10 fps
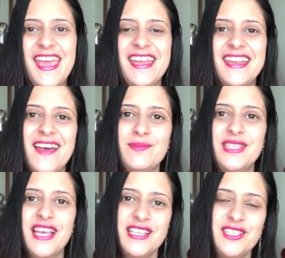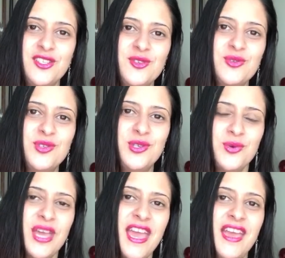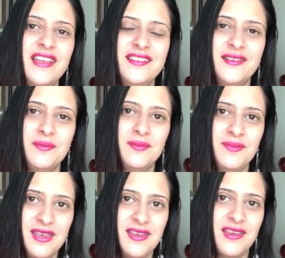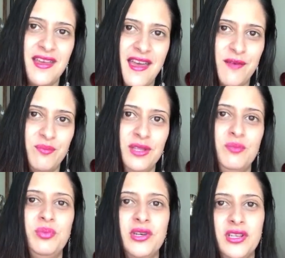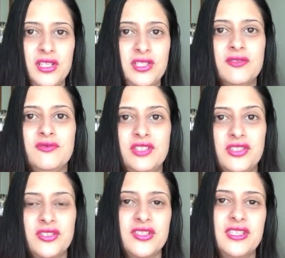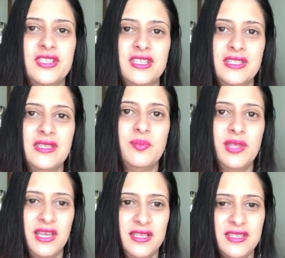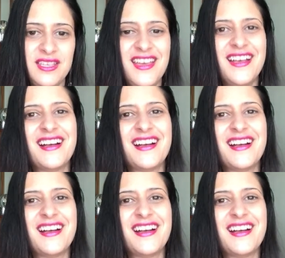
And I'm telling you, you can make it happen. Put in your resources into place.